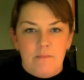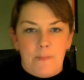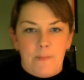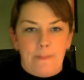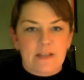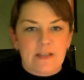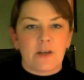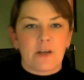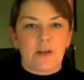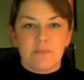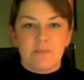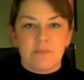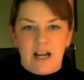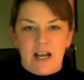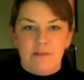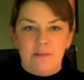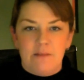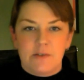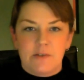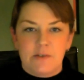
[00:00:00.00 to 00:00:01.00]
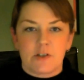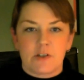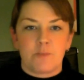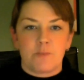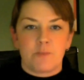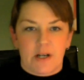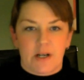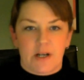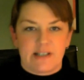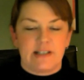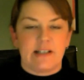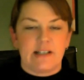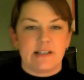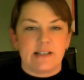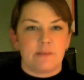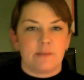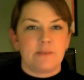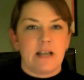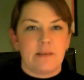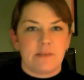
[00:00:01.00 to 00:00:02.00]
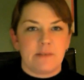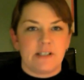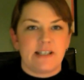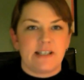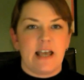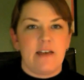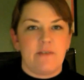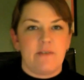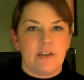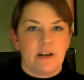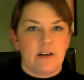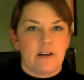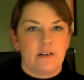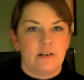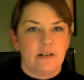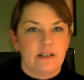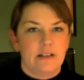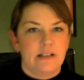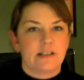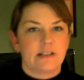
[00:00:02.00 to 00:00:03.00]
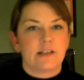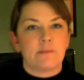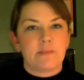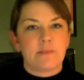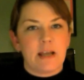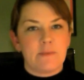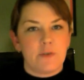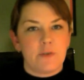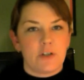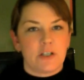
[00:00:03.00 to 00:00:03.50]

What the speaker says: Sometimes there's bricks in it. Sometimes it's heavier. Sometimes you